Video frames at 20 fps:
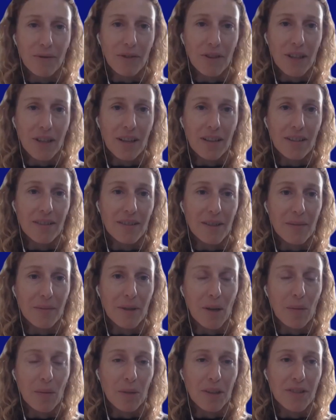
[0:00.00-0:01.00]
for that
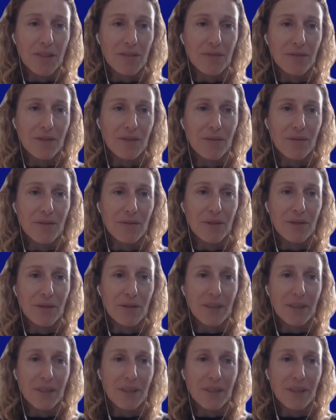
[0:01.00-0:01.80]
comprehensive overview.